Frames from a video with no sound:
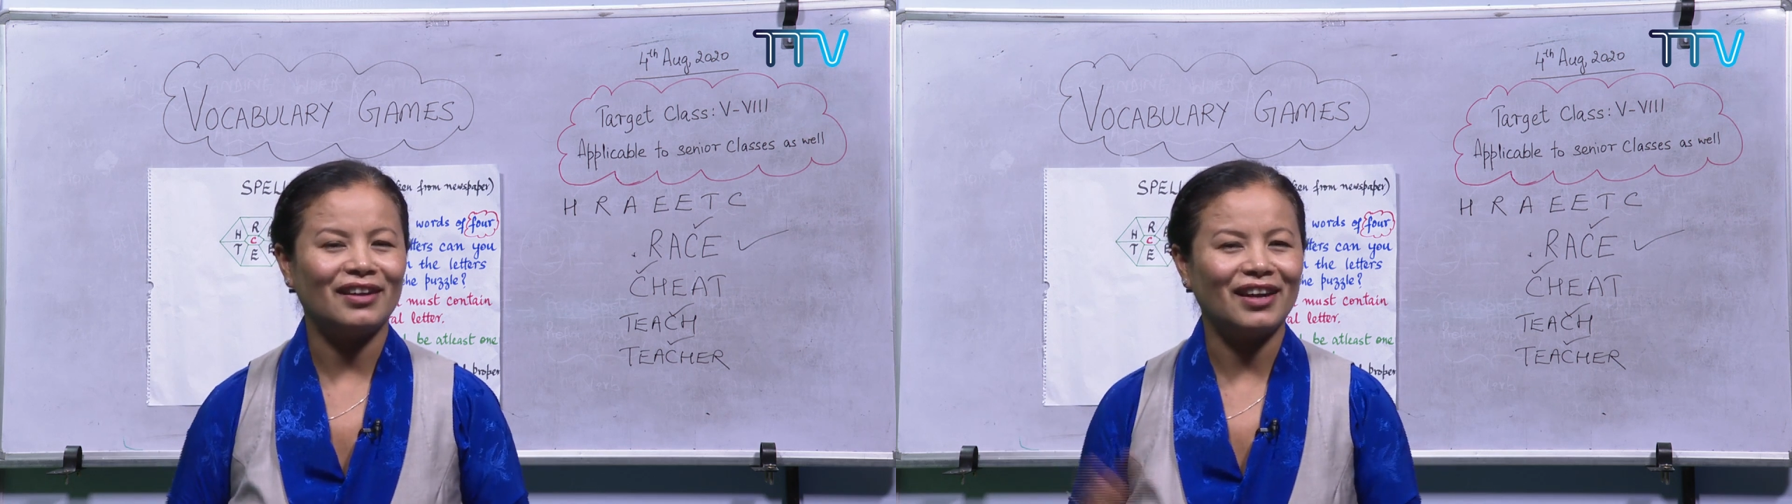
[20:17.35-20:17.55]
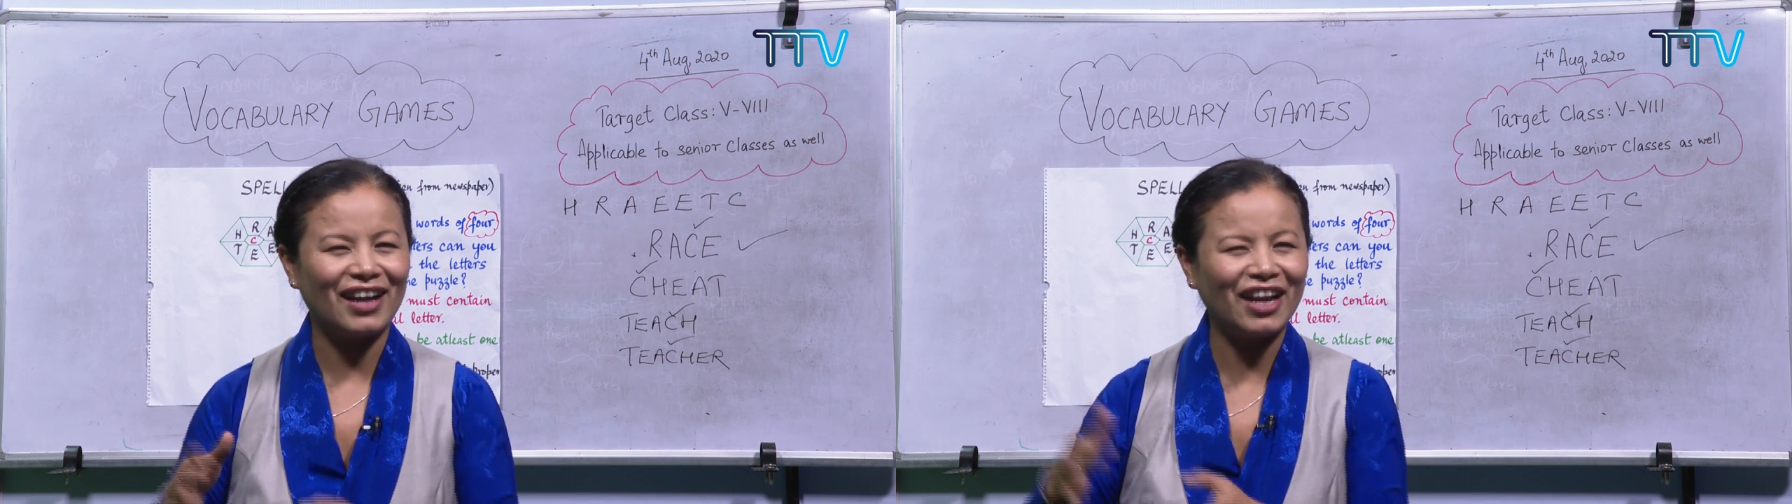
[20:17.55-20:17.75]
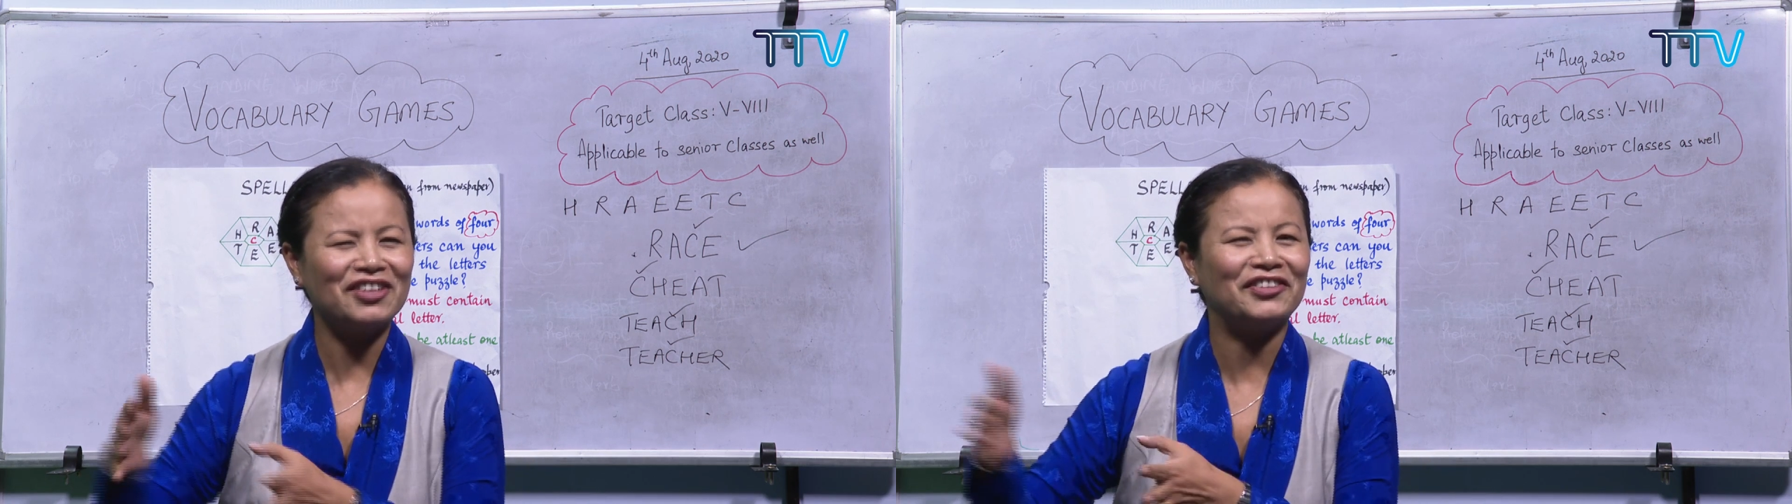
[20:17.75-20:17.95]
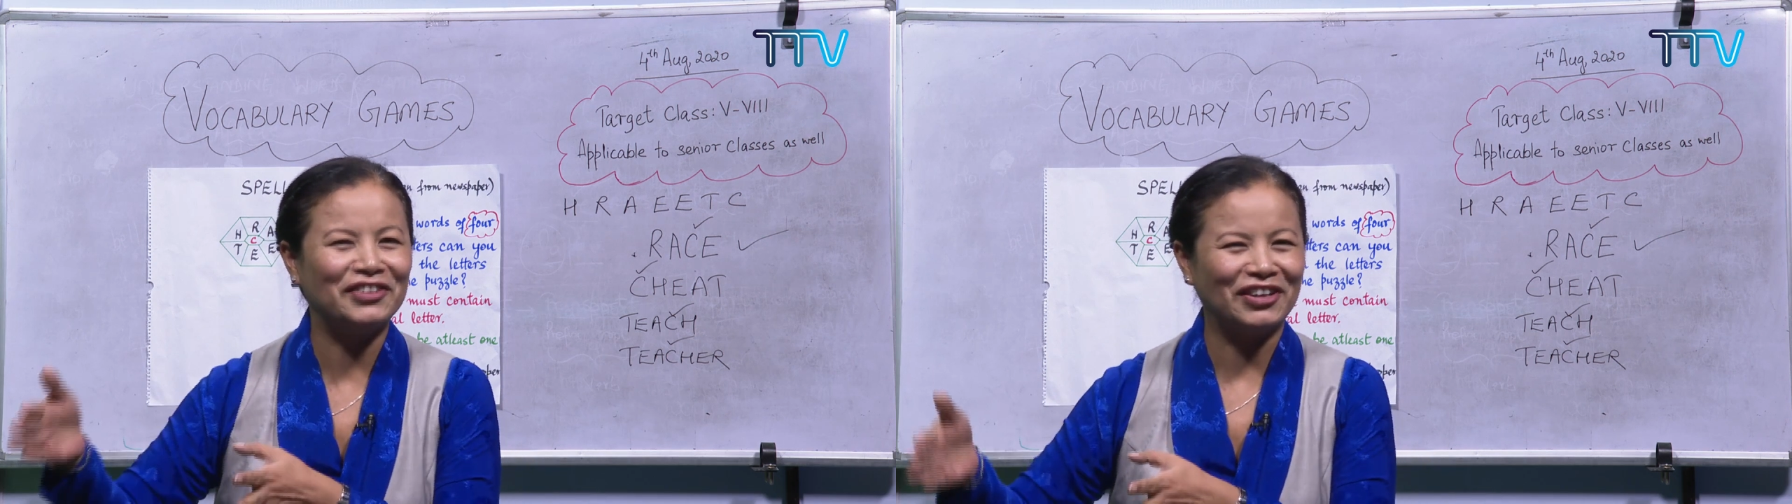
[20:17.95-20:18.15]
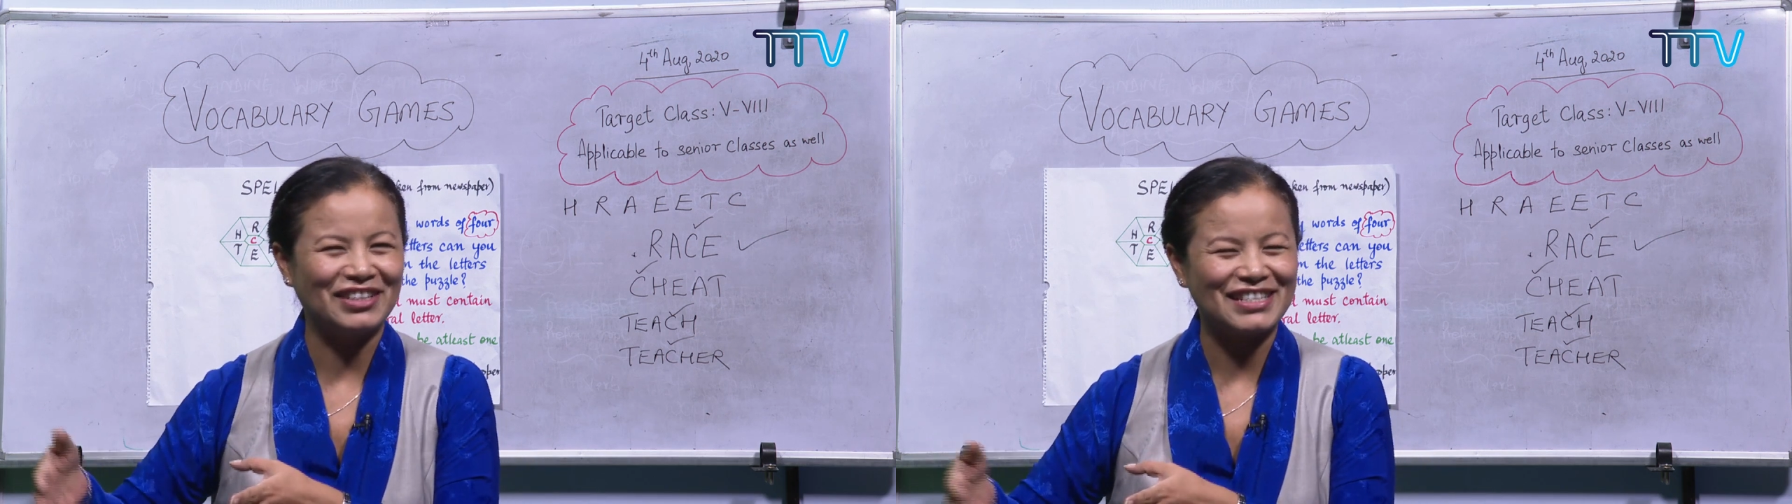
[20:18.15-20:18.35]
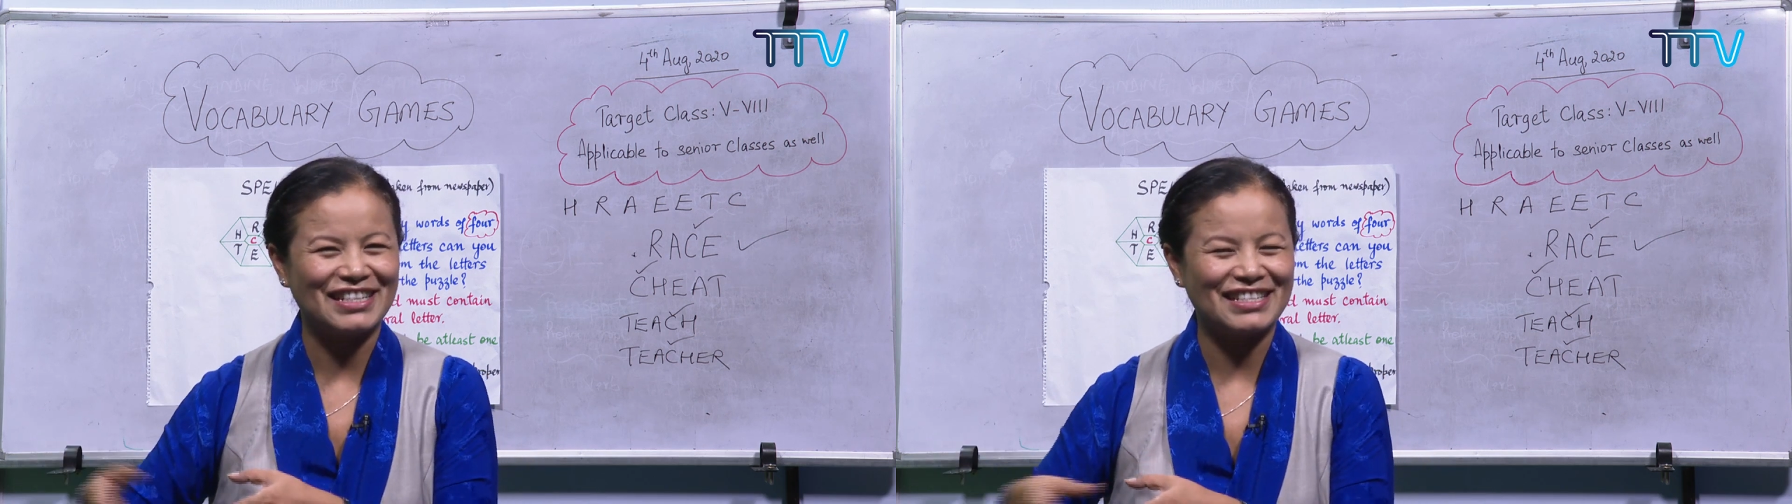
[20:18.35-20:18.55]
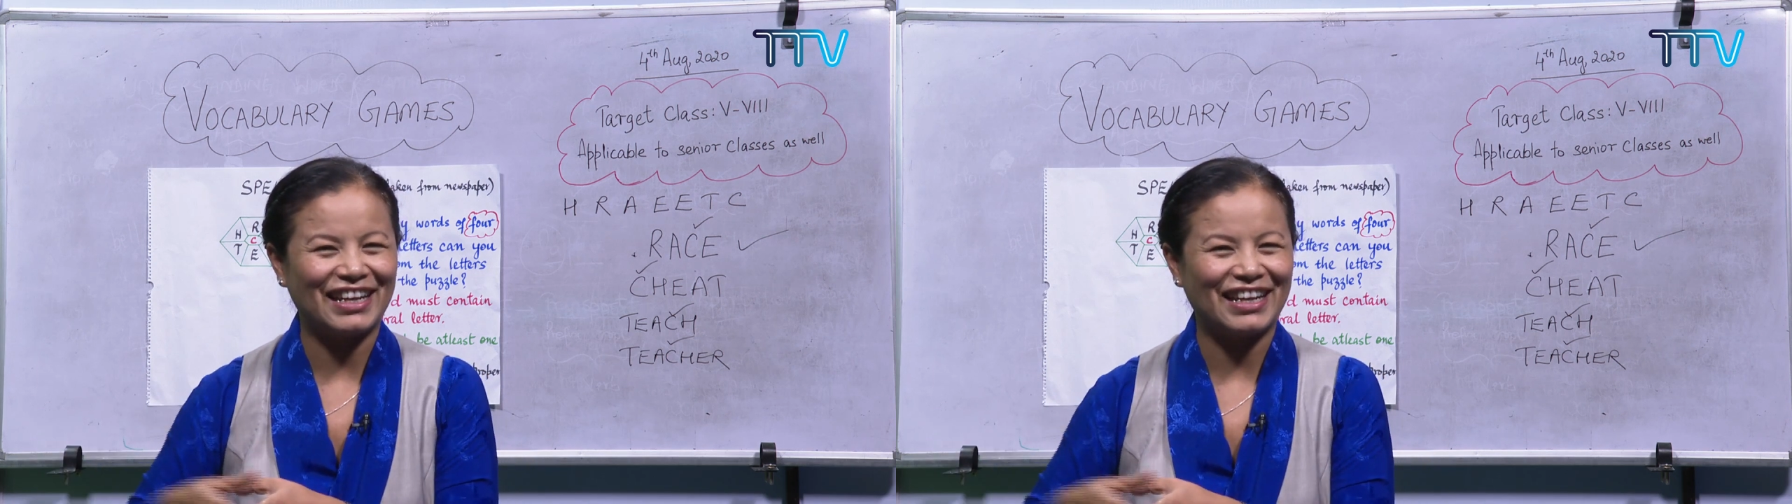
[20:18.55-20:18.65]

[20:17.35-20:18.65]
a kind of nonsense.